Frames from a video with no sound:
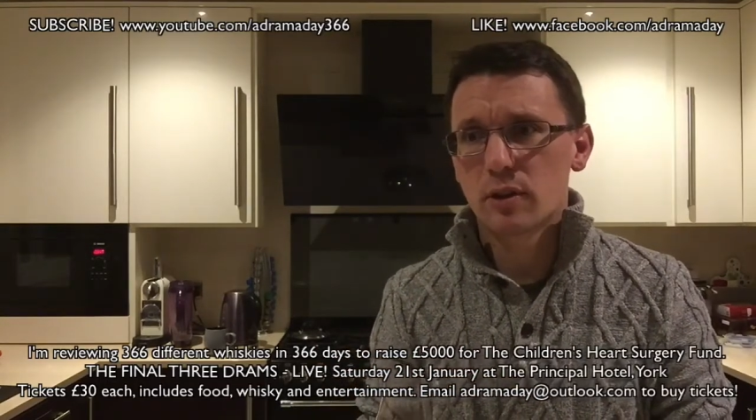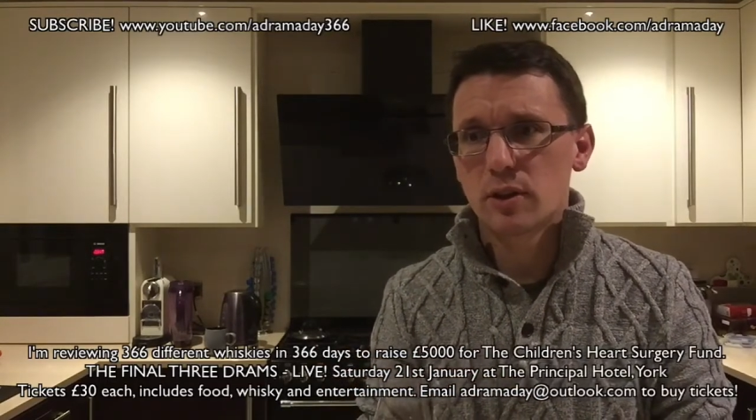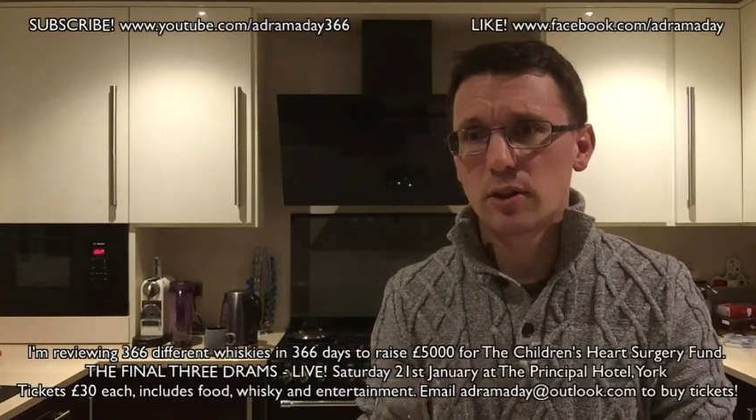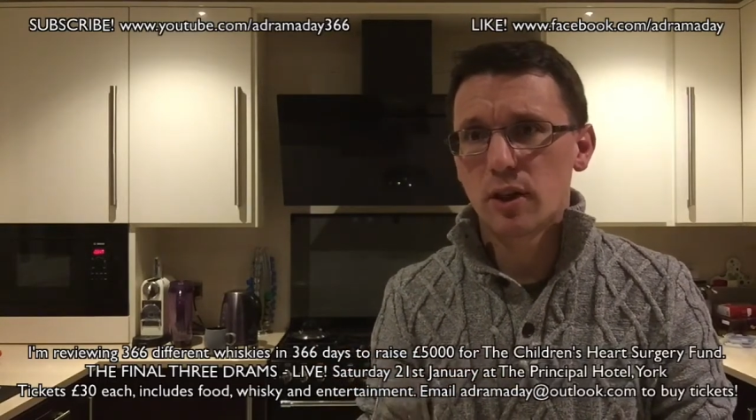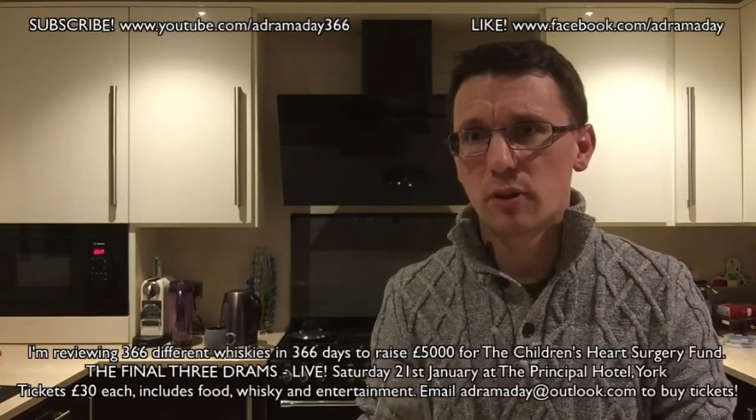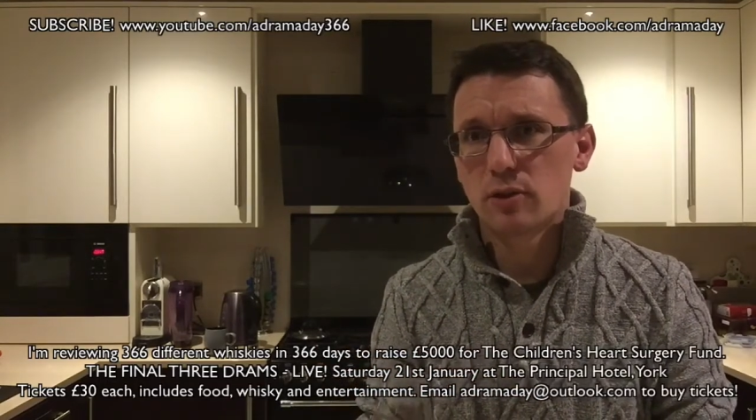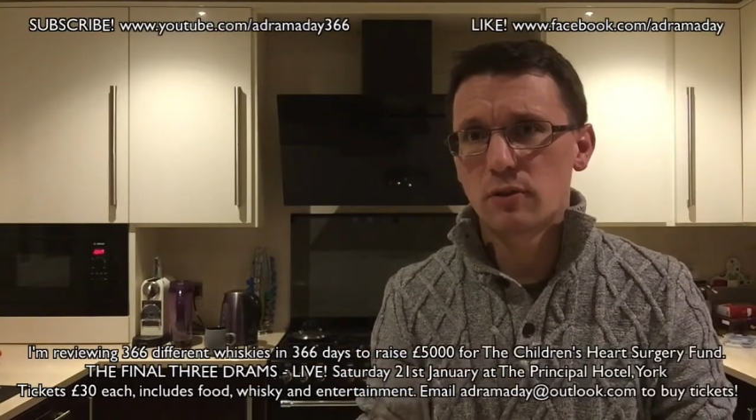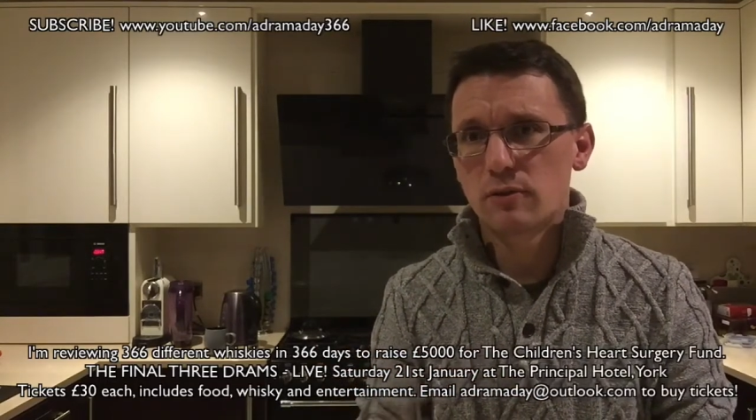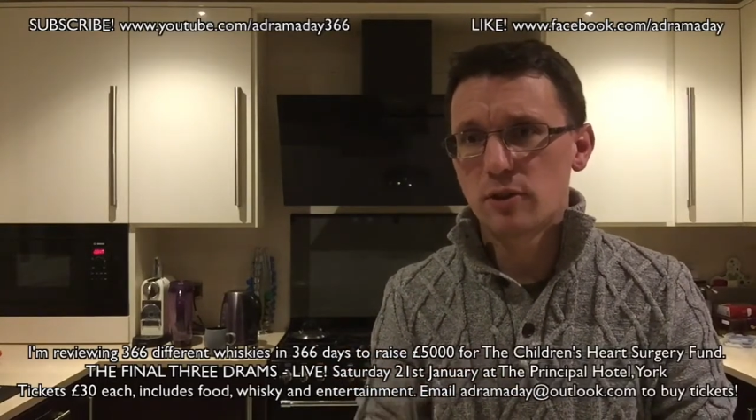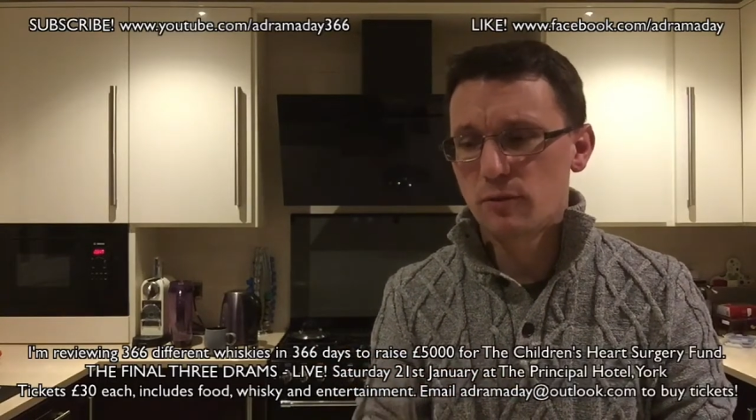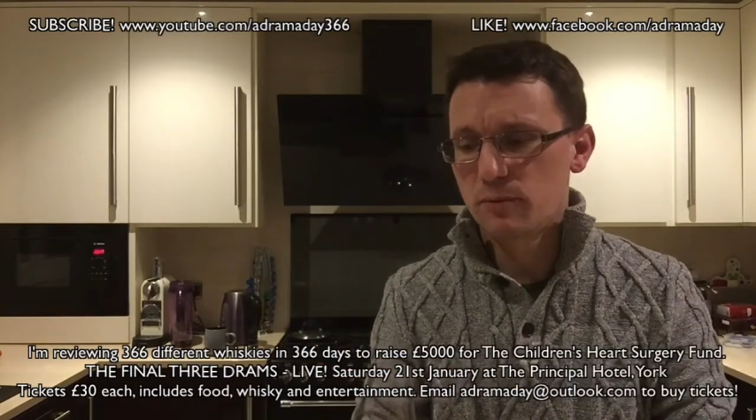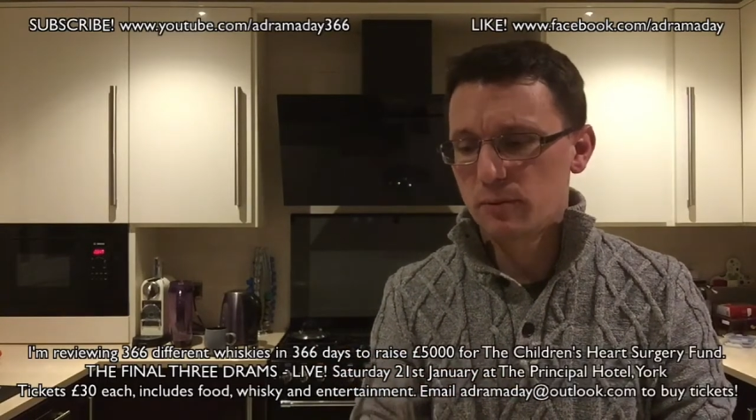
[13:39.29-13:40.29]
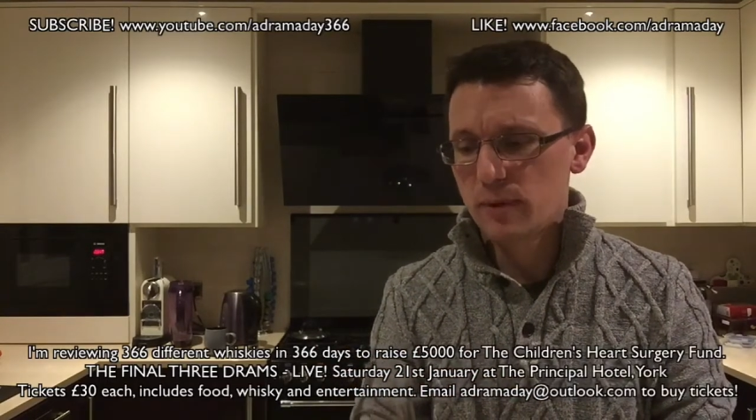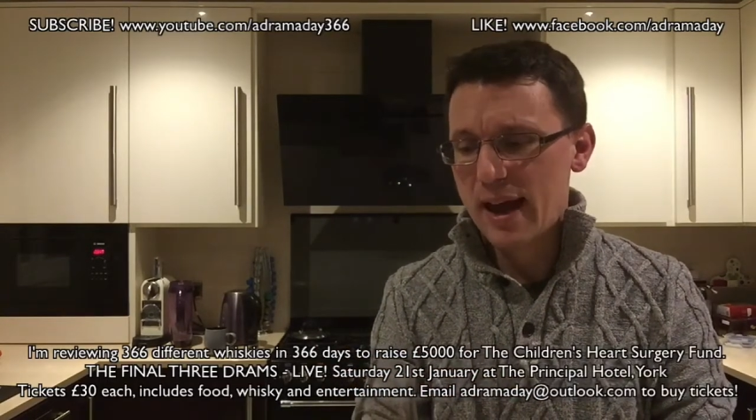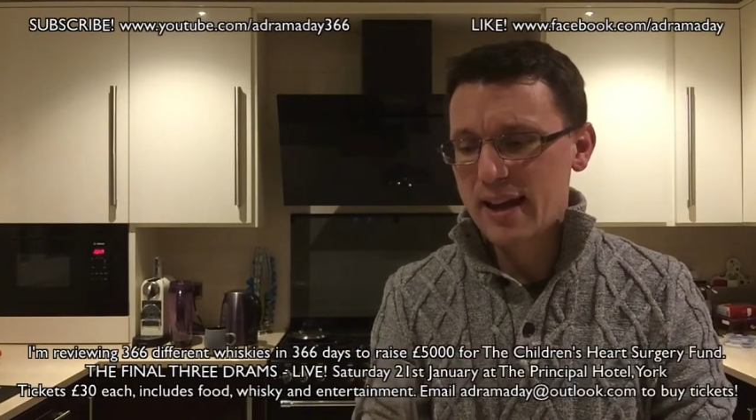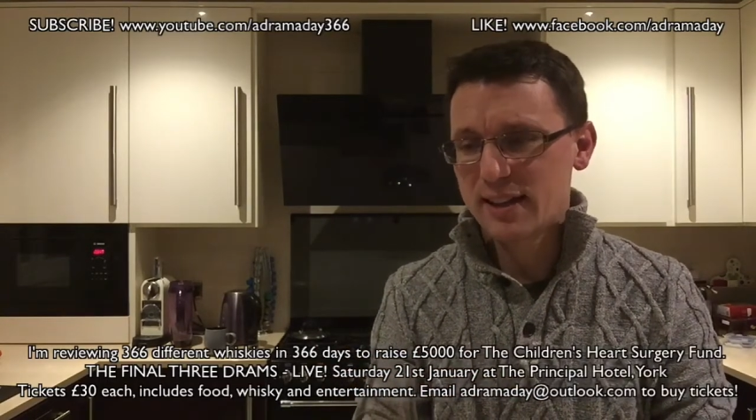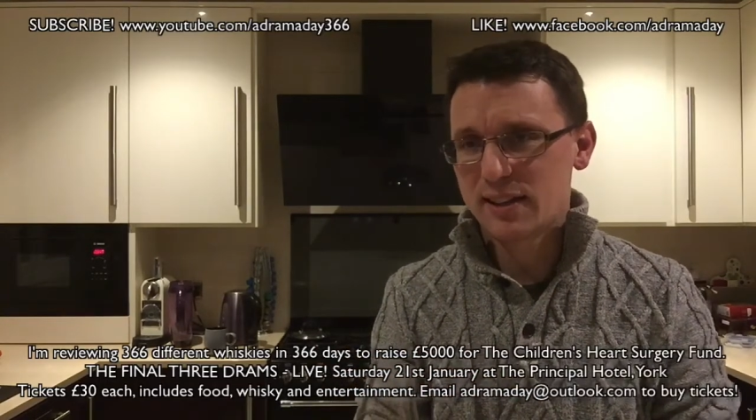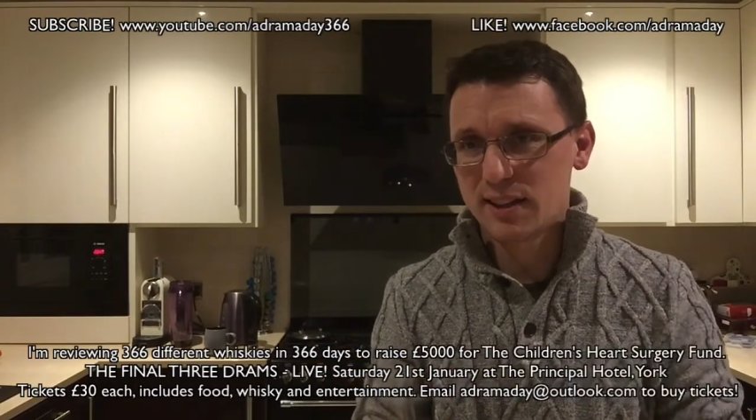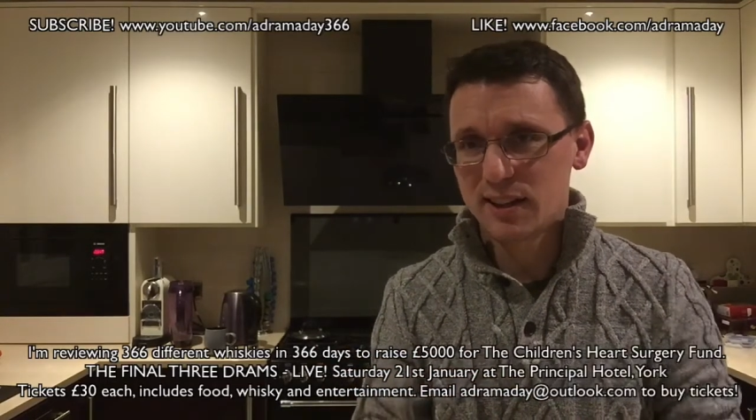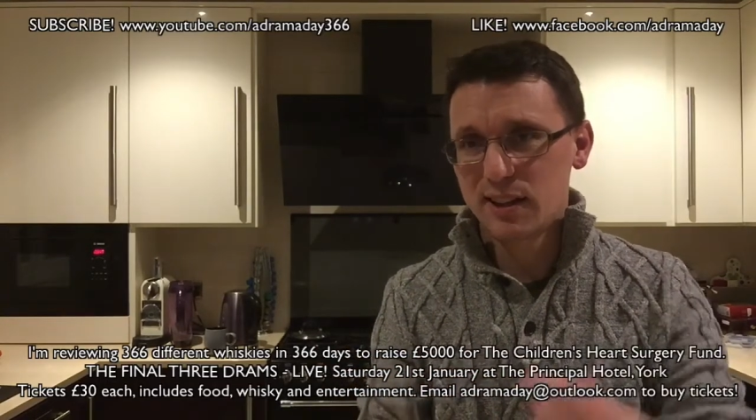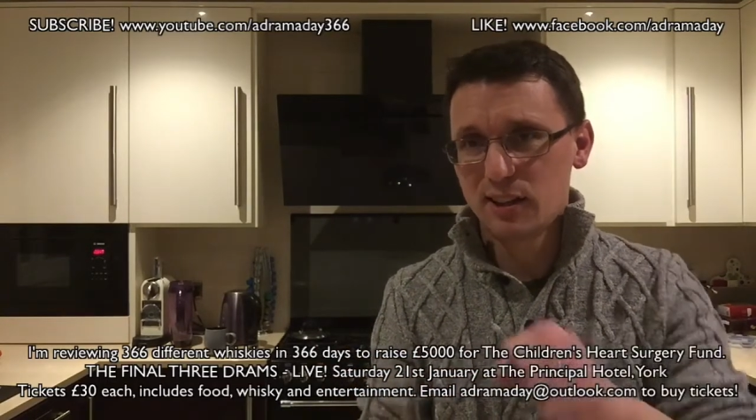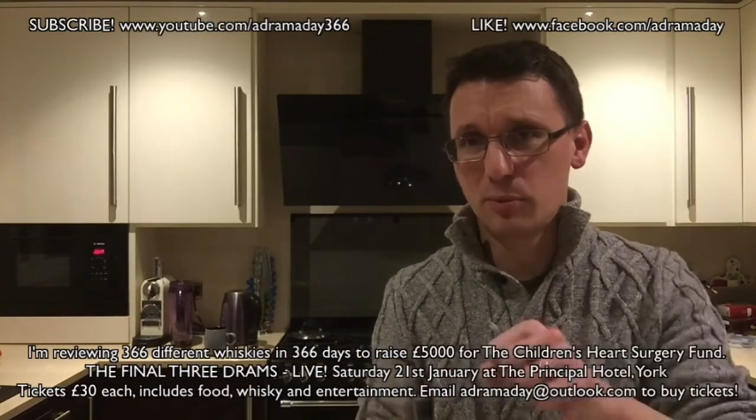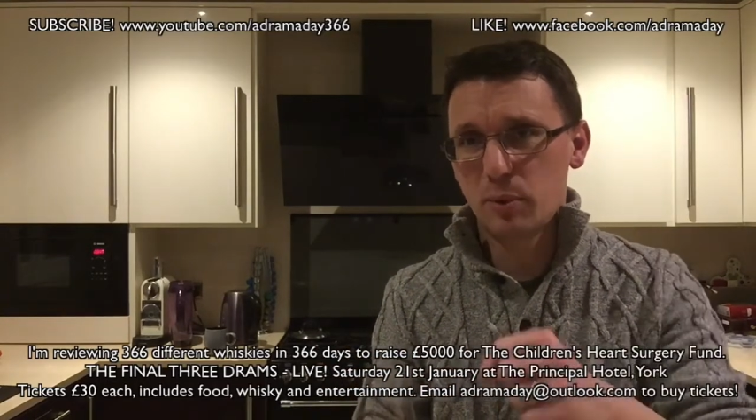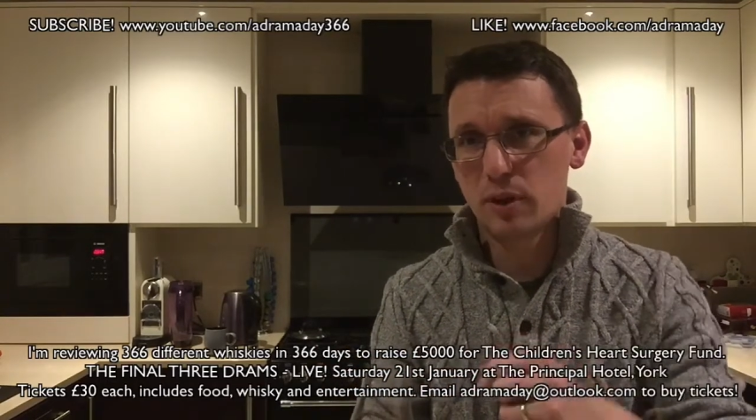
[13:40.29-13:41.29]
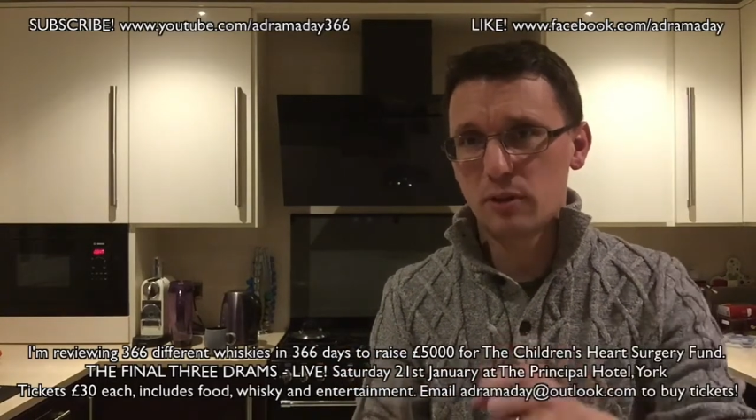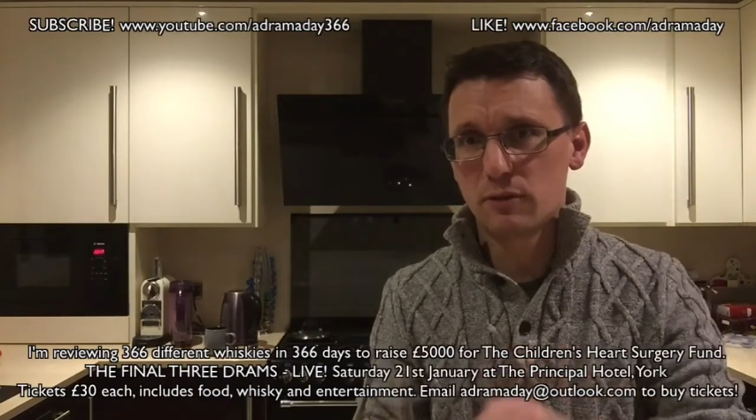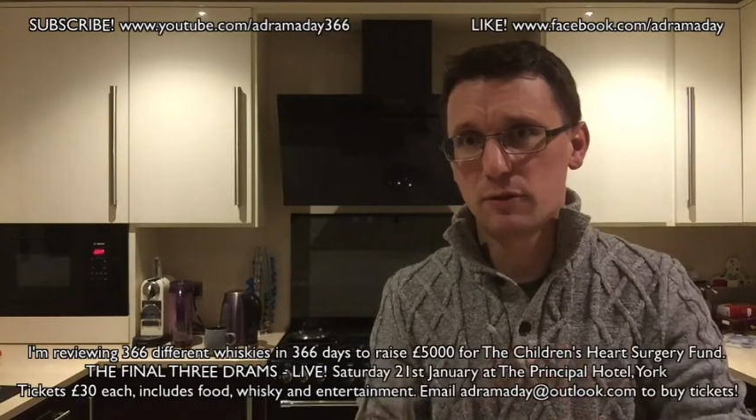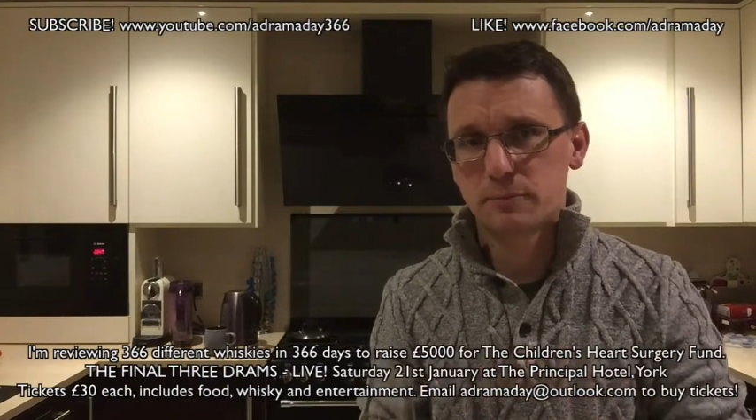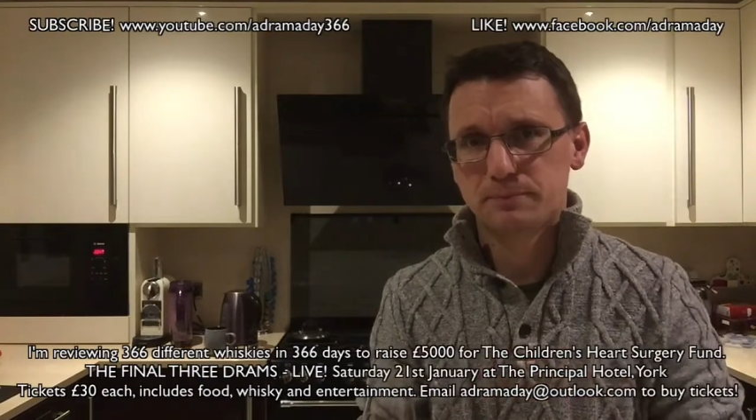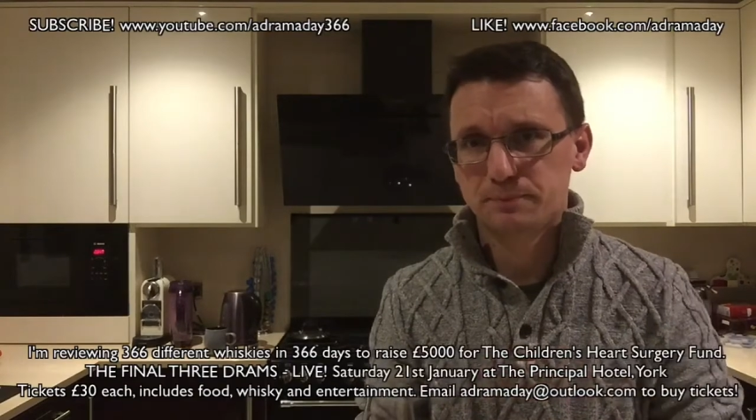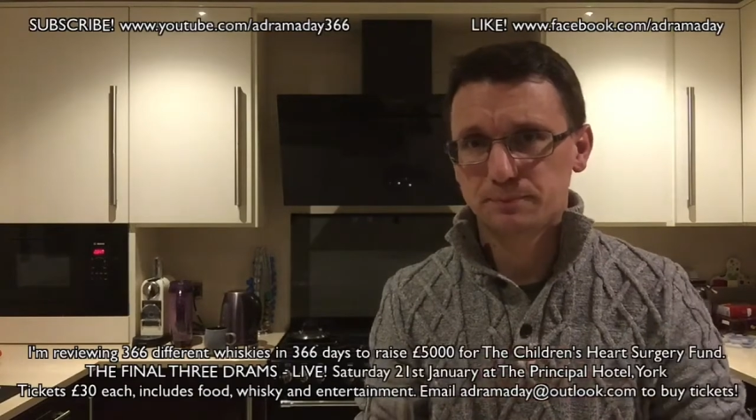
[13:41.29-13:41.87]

you know, you've added a little bit of,